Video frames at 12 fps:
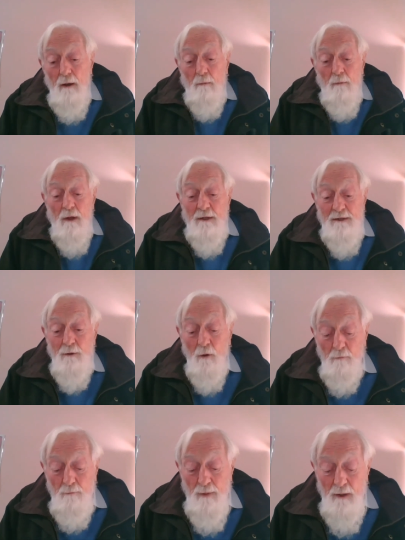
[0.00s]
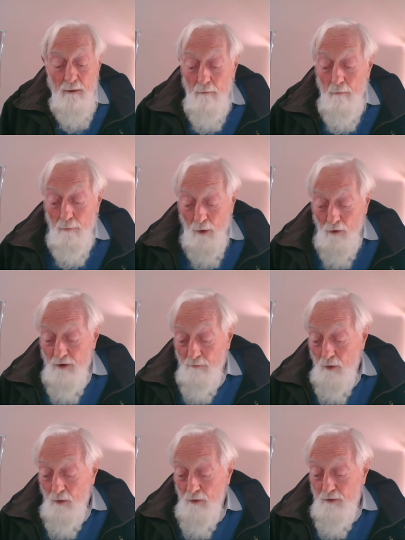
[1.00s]
um, it's not been
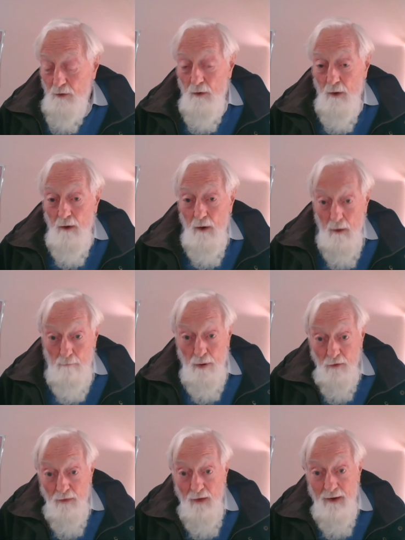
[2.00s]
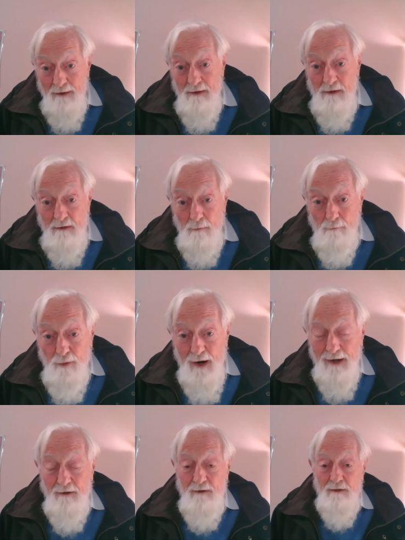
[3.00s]
possible to put that into
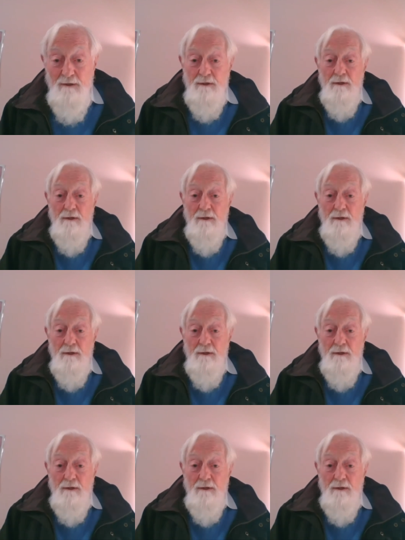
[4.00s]
practice.